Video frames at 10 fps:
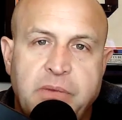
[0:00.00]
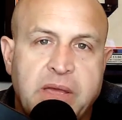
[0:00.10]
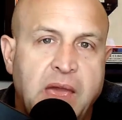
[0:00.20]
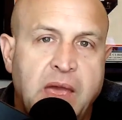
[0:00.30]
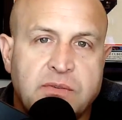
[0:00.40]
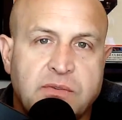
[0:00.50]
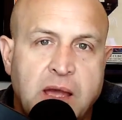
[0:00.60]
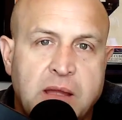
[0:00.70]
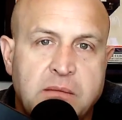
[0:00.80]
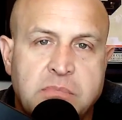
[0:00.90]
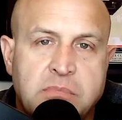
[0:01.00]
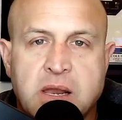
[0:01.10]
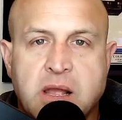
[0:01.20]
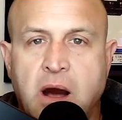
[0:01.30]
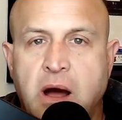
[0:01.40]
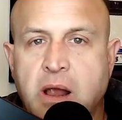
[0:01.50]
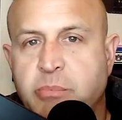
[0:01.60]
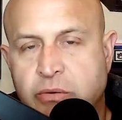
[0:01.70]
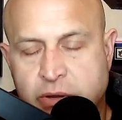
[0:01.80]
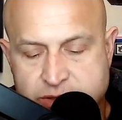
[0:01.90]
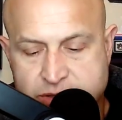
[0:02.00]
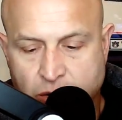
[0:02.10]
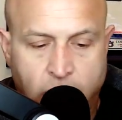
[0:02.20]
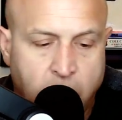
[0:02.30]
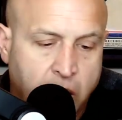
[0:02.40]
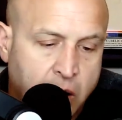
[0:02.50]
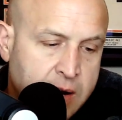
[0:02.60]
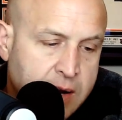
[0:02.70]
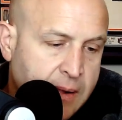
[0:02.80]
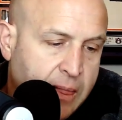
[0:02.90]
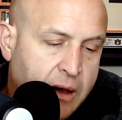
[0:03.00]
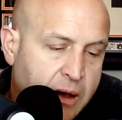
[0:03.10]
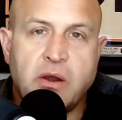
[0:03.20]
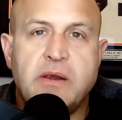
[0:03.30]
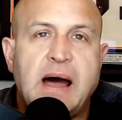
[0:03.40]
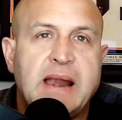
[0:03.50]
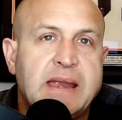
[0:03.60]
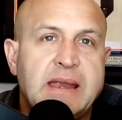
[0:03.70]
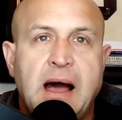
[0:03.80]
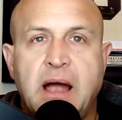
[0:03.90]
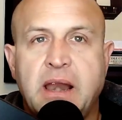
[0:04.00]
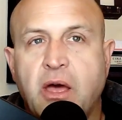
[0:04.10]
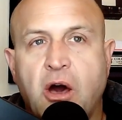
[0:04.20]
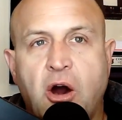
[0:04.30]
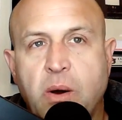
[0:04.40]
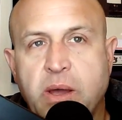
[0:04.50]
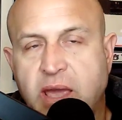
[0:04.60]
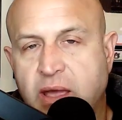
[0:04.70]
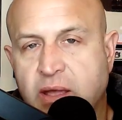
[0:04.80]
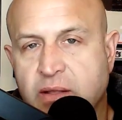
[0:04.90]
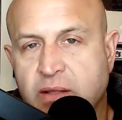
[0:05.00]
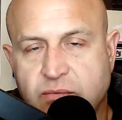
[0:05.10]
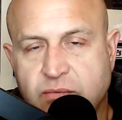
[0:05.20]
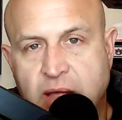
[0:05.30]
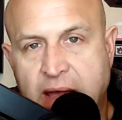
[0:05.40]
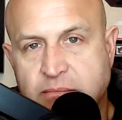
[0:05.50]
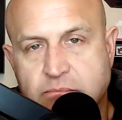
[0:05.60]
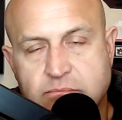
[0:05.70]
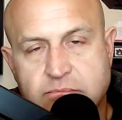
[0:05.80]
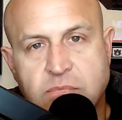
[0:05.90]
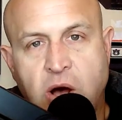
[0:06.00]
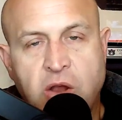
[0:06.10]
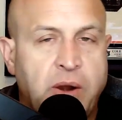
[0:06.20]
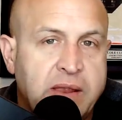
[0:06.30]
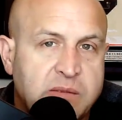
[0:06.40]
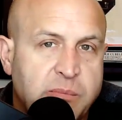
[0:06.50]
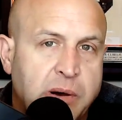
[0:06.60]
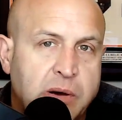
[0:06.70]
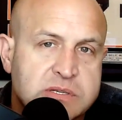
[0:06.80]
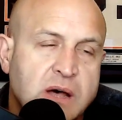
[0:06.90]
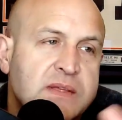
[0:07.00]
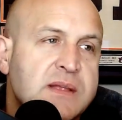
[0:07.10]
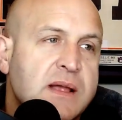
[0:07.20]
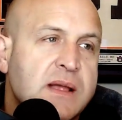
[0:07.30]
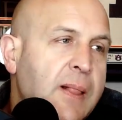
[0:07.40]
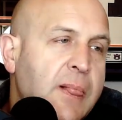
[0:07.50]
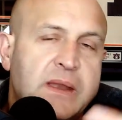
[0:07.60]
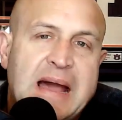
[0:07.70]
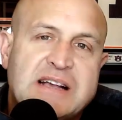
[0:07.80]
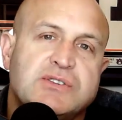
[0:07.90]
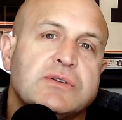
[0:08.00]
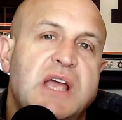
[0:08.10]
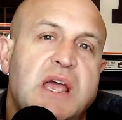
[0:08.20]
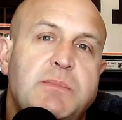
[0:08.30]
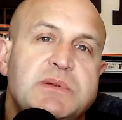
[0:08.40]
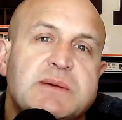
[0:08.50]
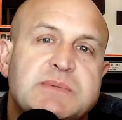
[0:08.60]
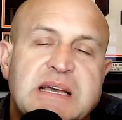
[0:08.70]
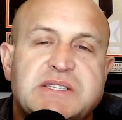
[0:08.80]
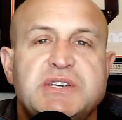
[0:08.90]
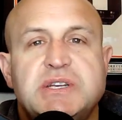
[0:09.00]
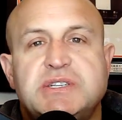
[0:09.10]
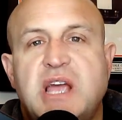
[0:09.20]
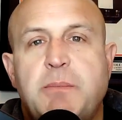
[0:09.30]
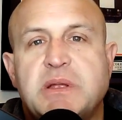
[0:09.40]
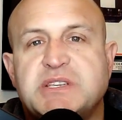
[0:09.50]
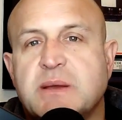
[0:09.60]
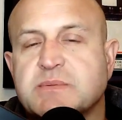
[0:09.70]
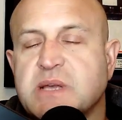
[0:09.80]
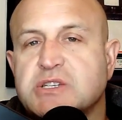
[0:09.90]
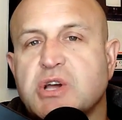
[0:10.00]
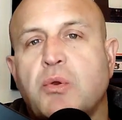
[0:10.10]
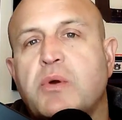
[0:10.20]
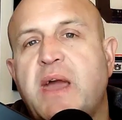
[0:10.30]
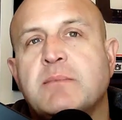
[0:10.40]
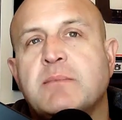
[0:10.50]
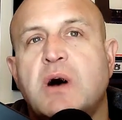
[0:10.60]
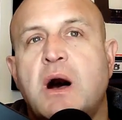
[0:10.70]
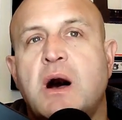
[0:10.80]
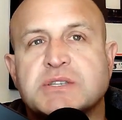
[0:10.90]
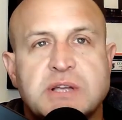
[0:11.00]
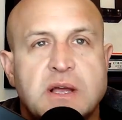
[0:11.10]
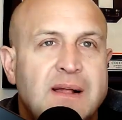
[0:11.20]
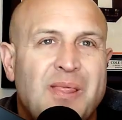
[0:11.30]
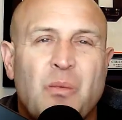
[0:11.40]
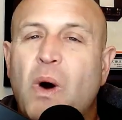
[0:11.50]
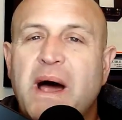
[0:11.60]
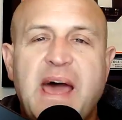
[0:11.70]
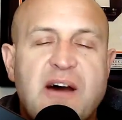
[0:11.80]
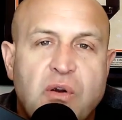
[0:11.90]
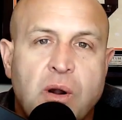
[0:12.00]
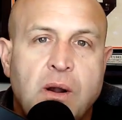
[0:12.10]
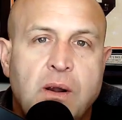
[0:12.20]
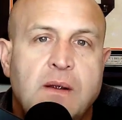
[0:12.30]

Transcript: against like non-con opponents, or 199-0 against like unranked opponents. All the national championships, SEC championships, like total games lost, whatever.